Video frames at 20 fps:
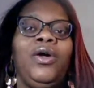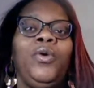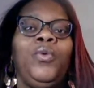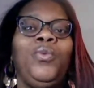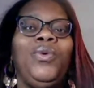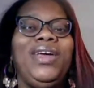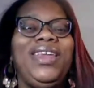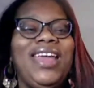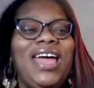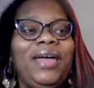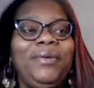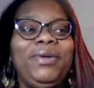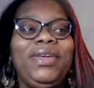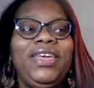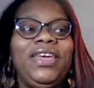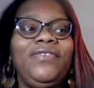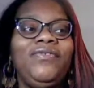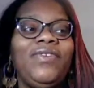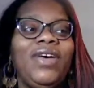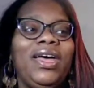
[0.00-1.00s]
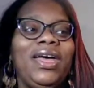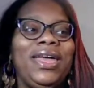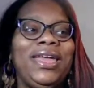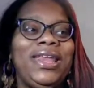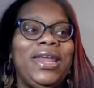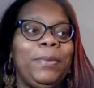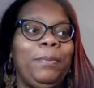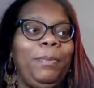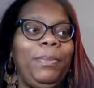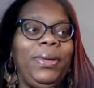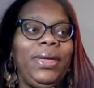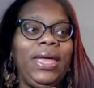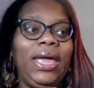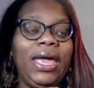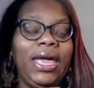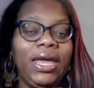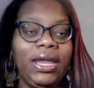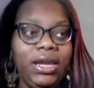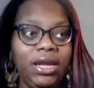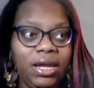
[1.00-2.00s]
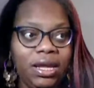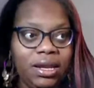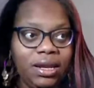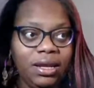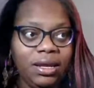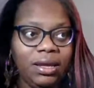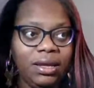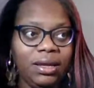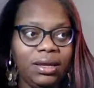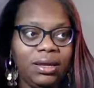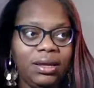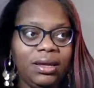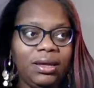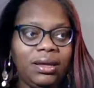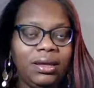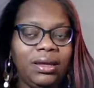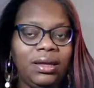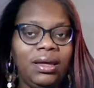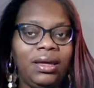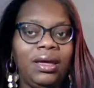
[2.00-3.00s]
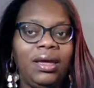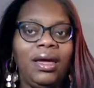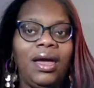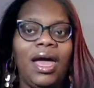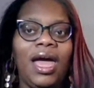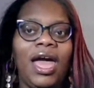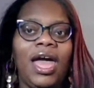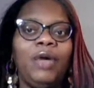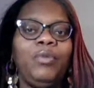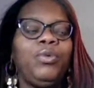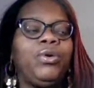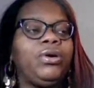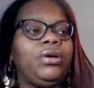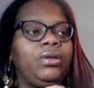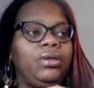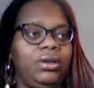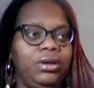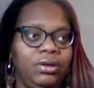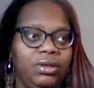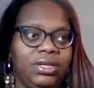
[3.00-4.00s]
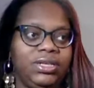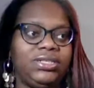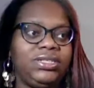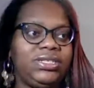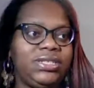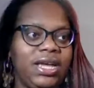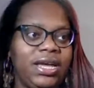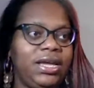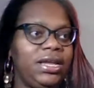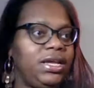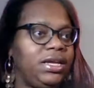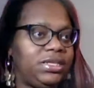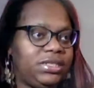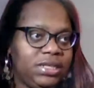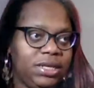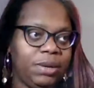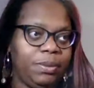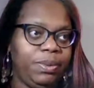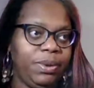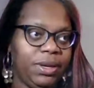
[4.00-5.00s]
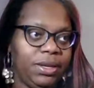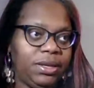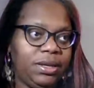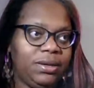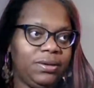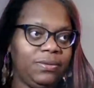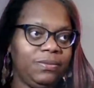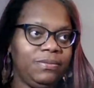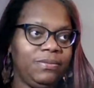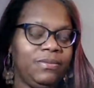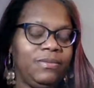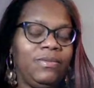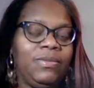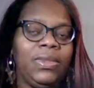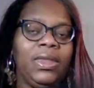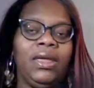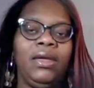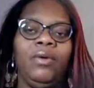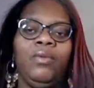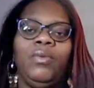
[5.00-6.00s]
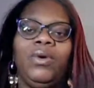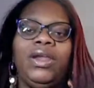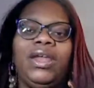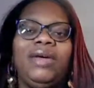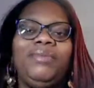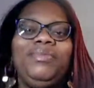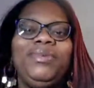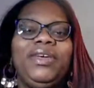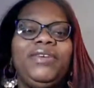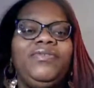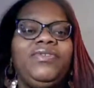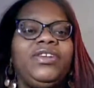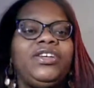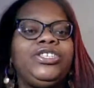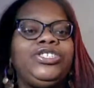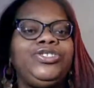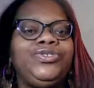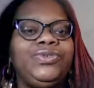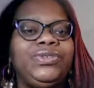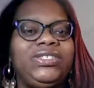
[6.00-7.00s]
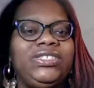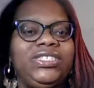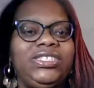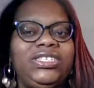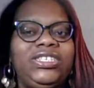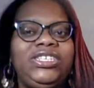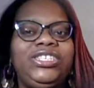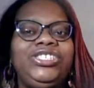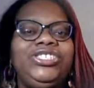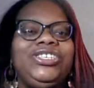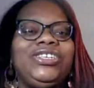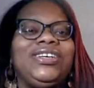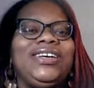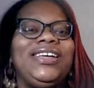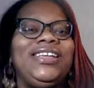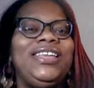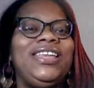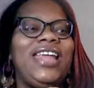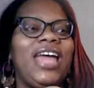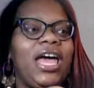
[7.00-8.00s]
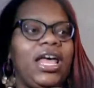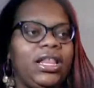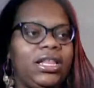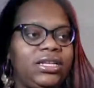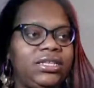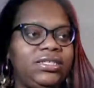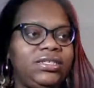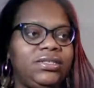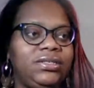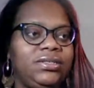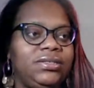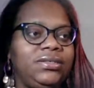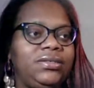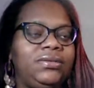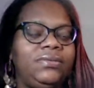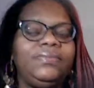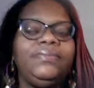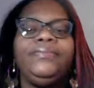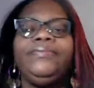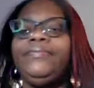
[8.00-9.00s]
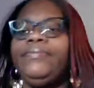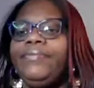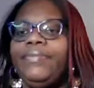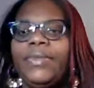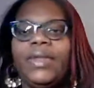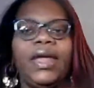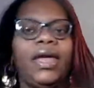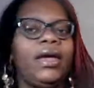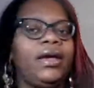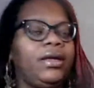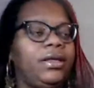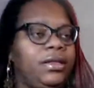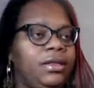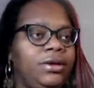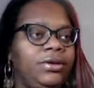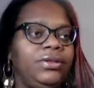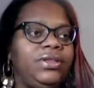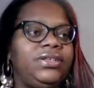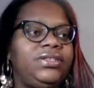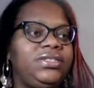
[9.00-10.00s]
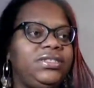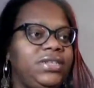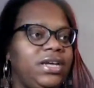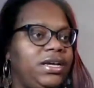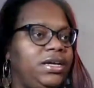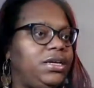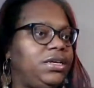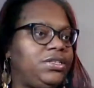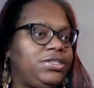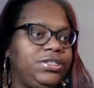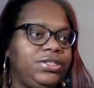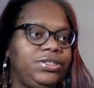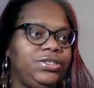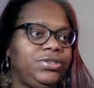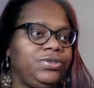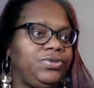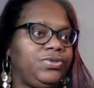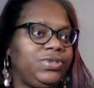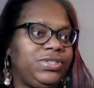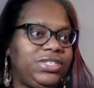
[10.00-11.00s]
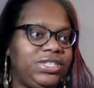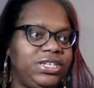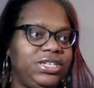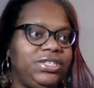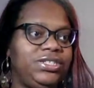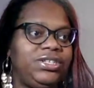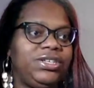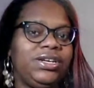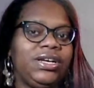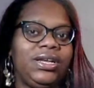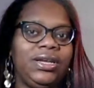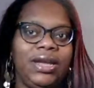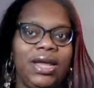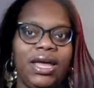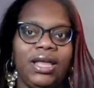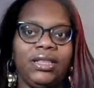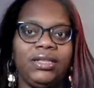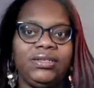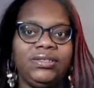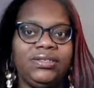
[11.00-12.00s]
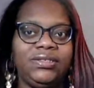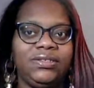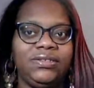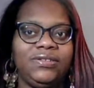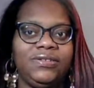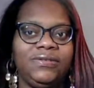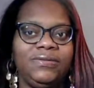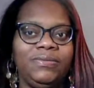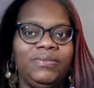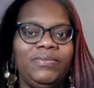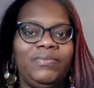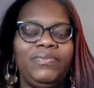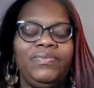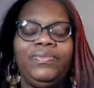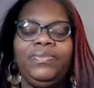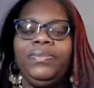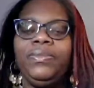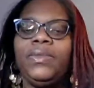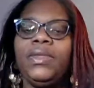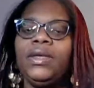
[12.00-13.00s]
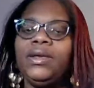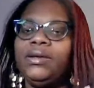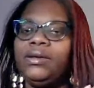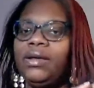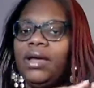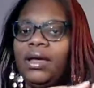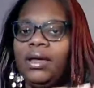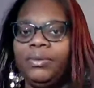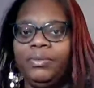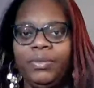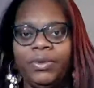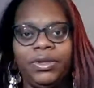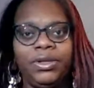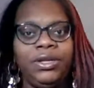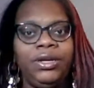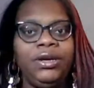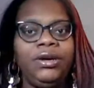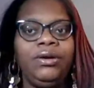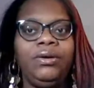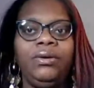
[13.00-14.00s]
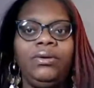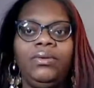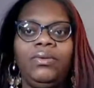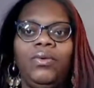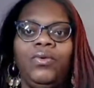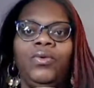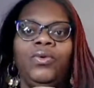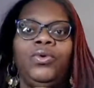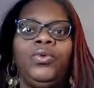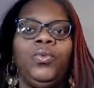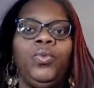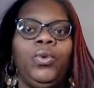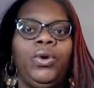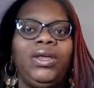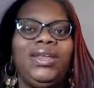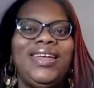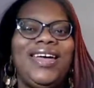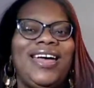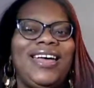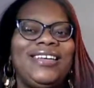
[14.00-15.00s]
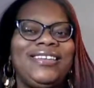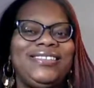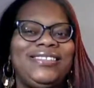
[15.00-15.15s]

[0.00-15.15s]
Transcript: When I give an opinion, I will clearly state it's an opinion. When I'm given a strategic analysis, I clearly state it's a strategic analysis. I'm clear on what I